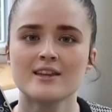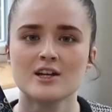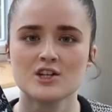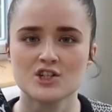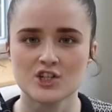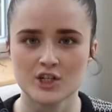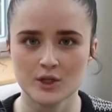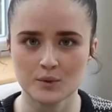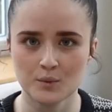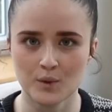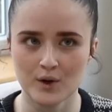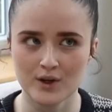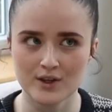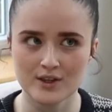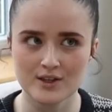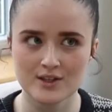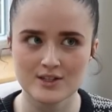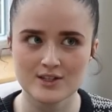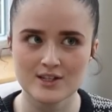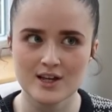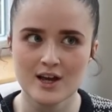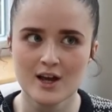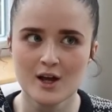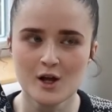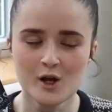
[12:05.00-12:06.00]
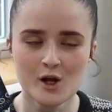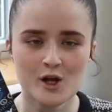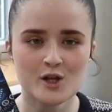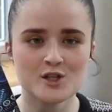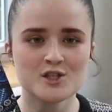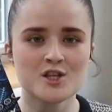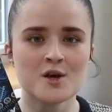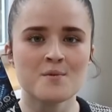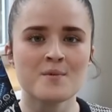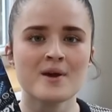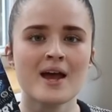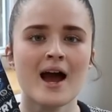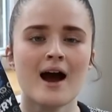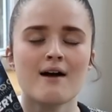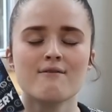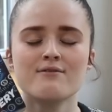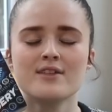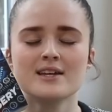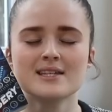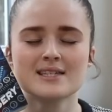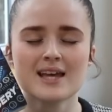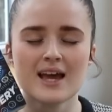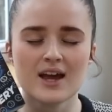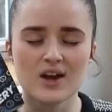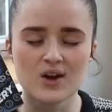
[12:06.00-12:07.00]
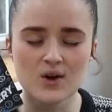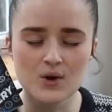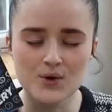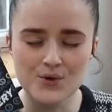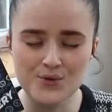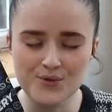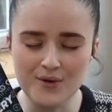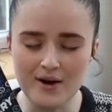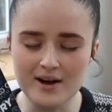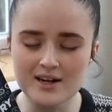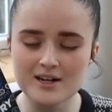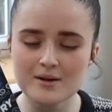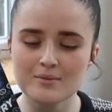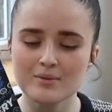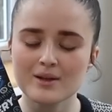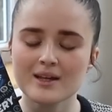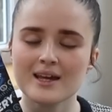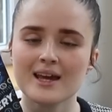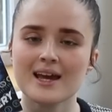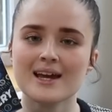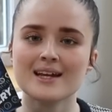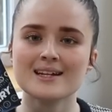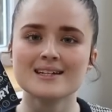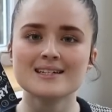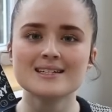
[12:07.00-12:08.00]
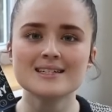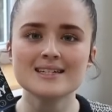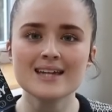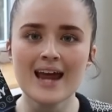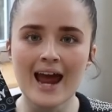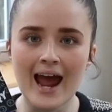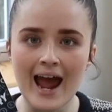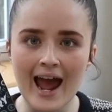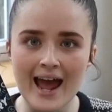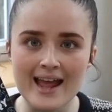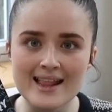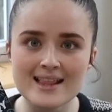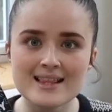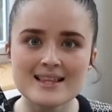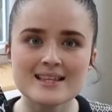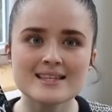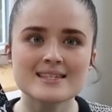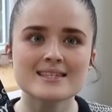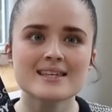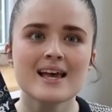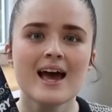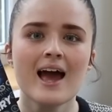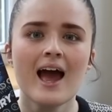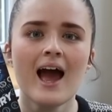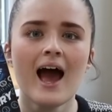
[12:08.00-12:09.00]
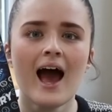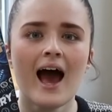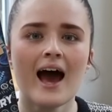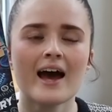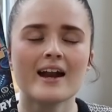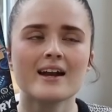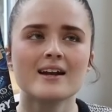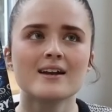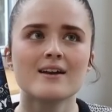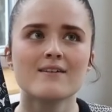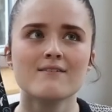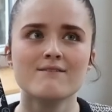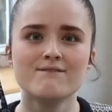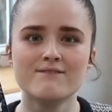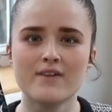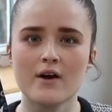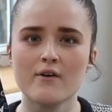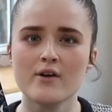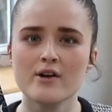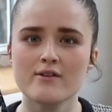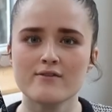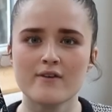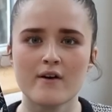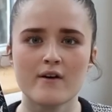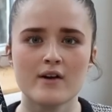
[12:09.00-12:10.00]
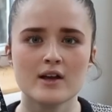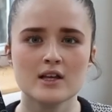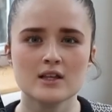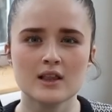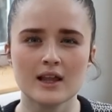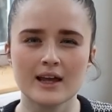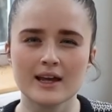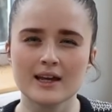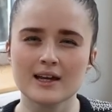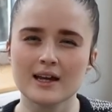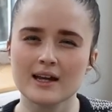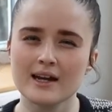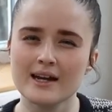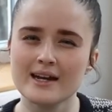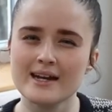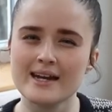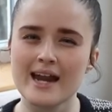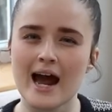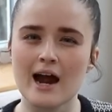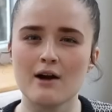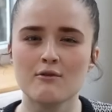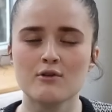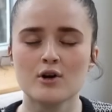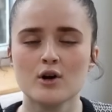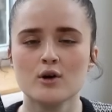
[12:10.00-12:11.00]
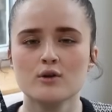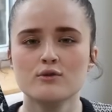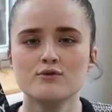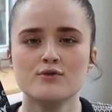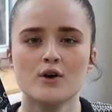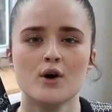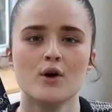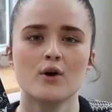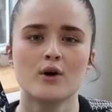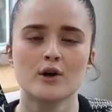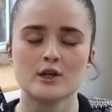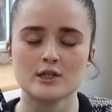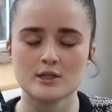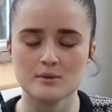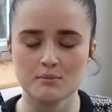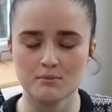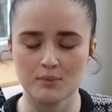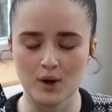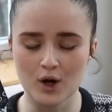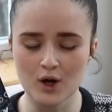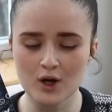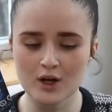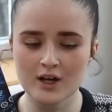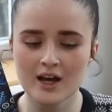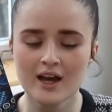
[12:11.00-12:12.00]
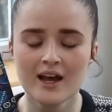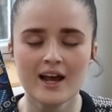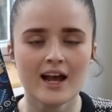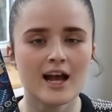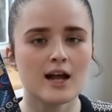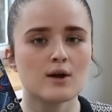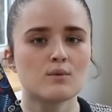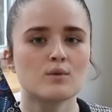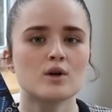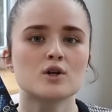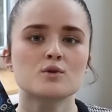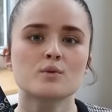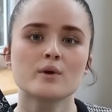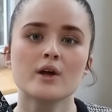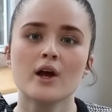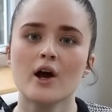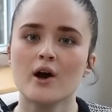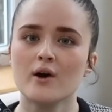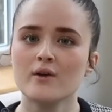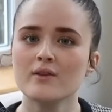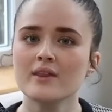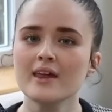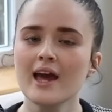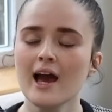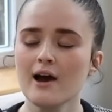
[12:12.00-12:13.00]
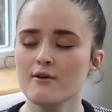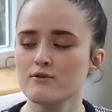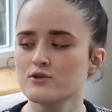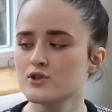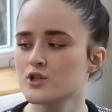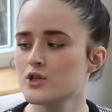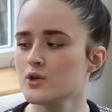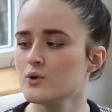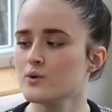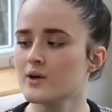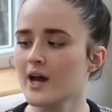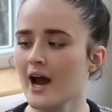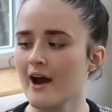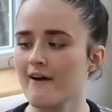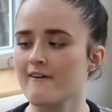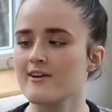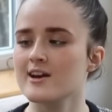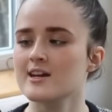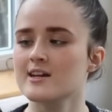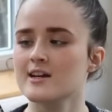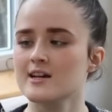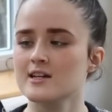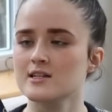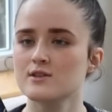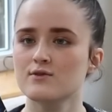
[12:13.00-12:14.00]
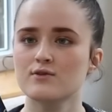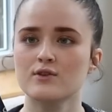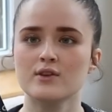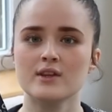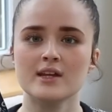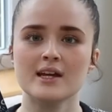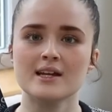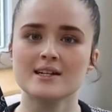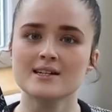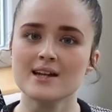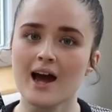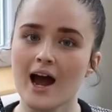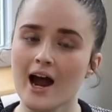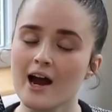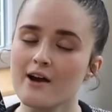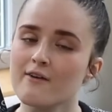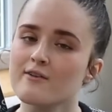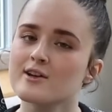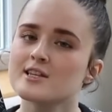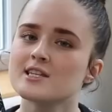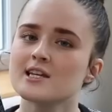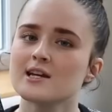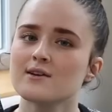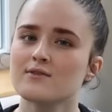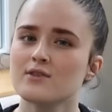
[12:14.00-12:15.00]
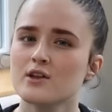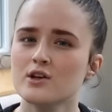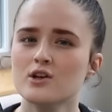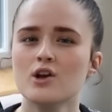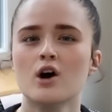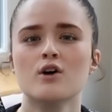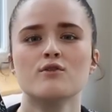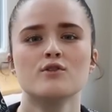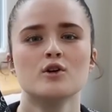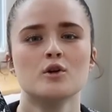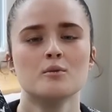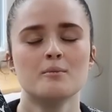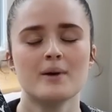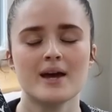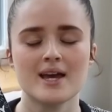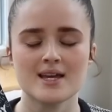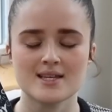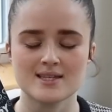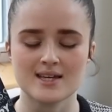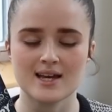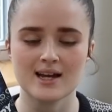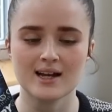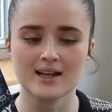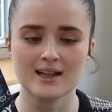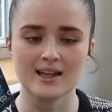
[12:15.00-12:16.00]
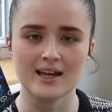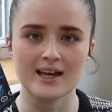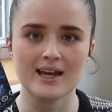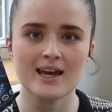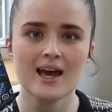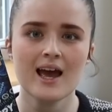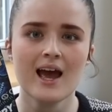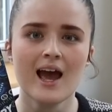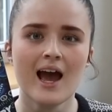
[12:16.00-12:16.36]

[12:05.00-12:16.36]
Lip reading: that she wants. And so we have this incredibly intense and very, very like narrow focused book in which we only have two characters for the entirety of the novel, basically.